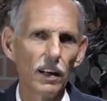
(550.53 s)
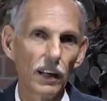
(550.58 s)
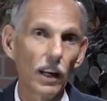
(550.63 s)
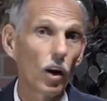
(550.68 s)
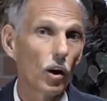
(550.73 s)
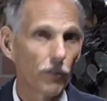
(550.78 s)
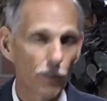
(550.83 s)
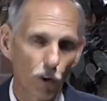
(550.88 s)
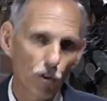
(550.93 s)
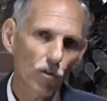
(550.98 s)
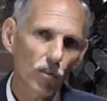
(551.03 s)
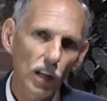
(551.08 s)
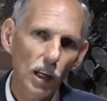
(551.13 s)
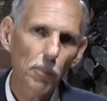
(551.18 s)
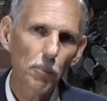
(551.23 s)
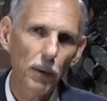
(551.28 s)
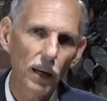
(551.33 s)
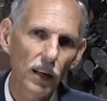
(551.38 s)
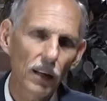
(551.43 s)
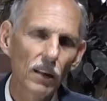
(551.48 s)
Now, if you're
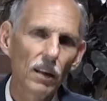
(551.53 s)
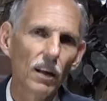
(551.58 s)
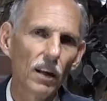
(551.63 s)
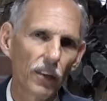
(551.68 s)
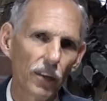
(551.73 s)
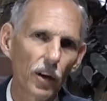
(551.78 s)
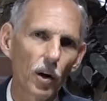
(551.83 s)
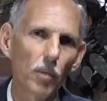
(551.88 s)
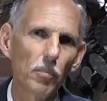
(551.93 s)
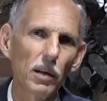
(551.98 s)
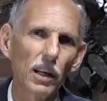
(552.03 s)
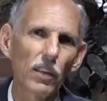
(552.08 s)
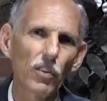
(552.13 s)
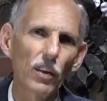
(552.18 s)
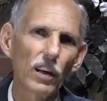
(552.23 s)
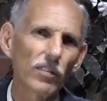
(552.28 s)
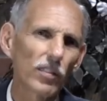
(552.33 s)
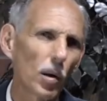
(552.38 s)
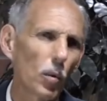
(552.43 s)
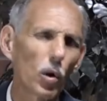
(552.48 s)
sleeping, there are many
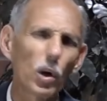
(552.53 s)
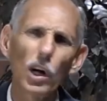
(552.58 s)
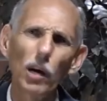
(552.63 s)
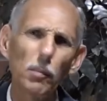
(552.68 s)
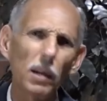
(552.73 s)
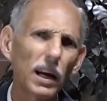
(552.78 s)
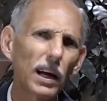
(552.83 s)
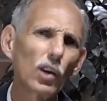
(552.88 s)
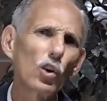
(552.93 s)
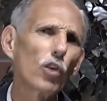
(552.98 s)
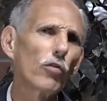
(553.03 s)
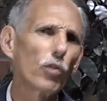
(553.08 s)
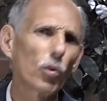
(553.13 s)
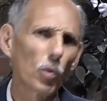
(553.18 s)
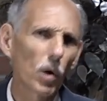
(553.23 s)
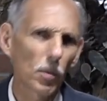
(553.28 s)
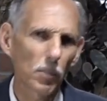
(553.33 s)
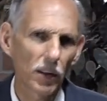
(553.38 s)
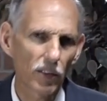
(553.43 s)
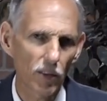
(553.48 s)
things that will come like an
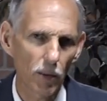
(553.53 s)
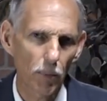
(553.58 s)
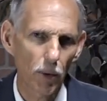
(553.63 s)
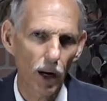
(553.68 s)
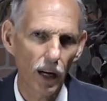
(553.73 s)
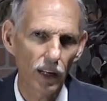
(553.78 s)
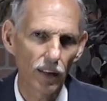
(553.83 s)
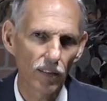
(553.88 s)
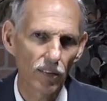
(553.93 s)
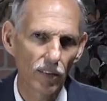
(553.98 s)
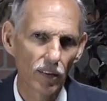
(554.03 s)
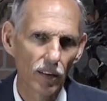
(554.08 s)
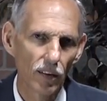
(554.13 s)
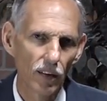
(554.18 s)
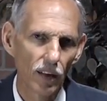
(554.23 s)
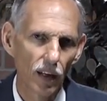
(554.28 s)
overwhelming surprise.